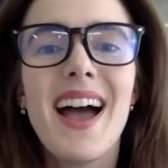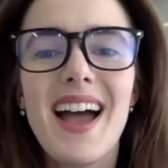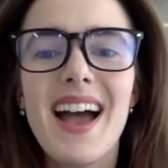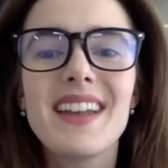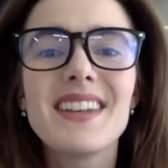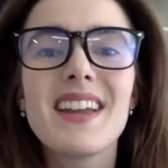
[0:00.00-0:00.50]

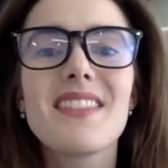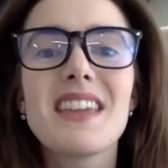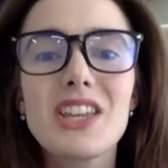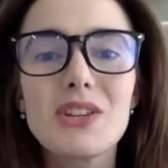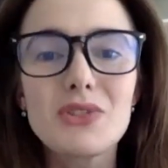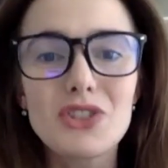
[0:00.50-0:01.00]
Anya,
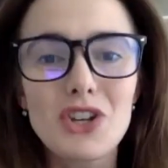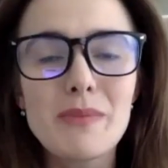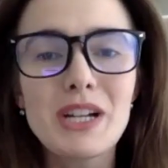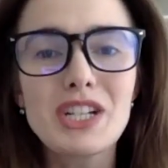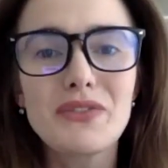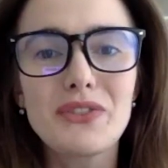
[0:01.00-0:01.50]
thank you so
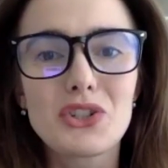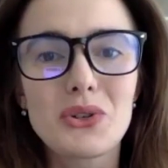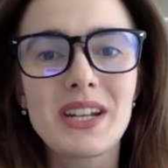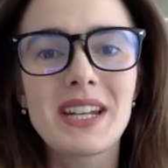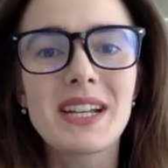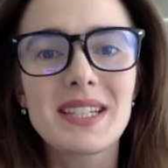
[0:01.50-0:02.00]
much for
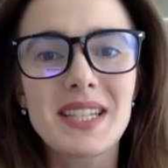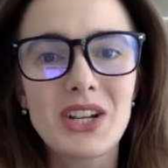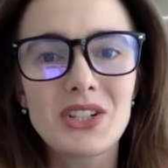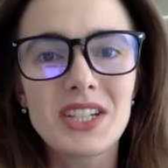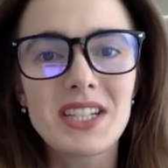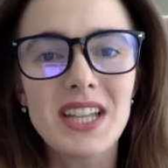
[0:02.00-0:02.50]
joining us
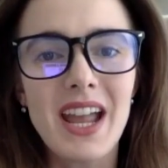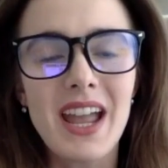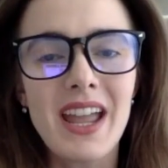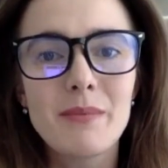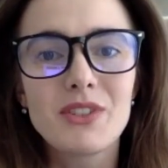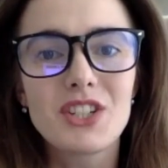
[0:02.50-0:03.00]
here
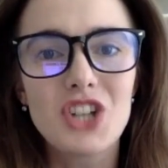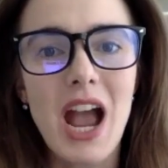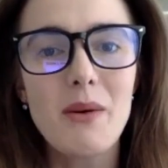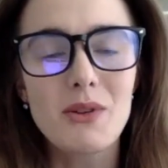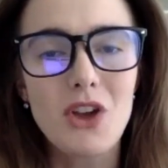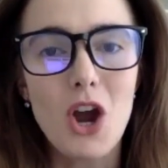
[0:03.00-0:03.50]
today to
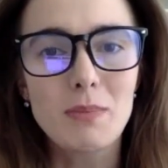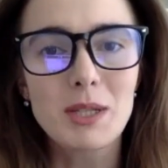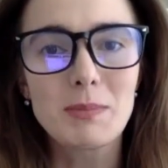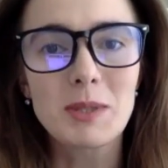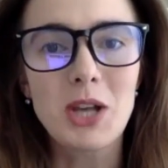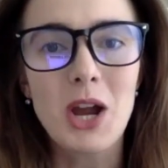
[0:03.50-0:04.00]
chat with
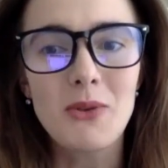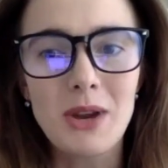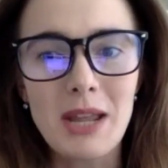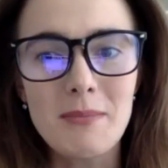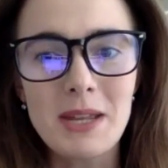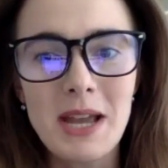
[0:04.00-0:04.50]
Harper's Bazaar
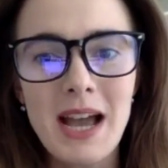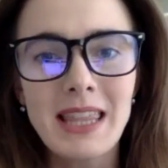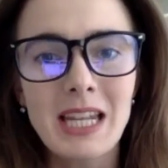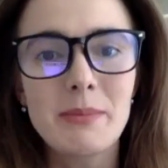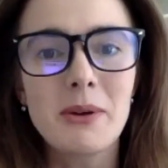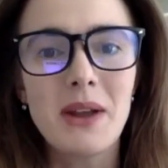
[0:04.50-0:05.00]
Arabia, a
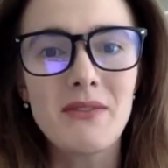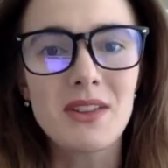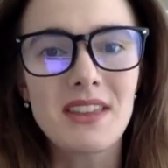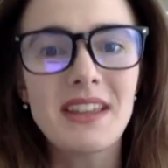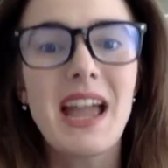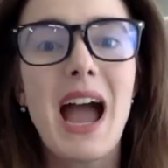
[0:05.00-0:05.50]
little about
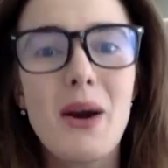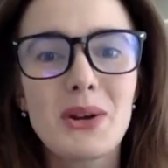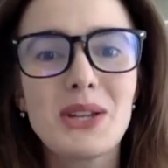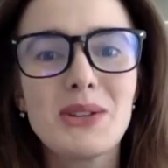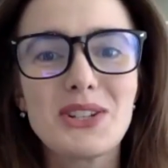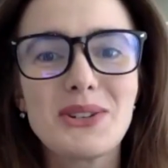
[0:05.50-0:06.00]
everything. How are
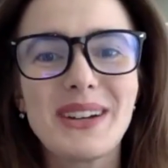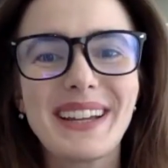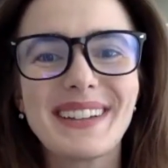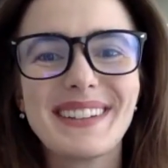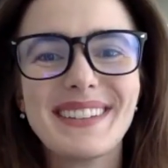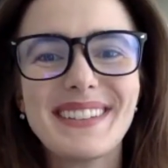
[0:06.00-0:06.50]
you doing?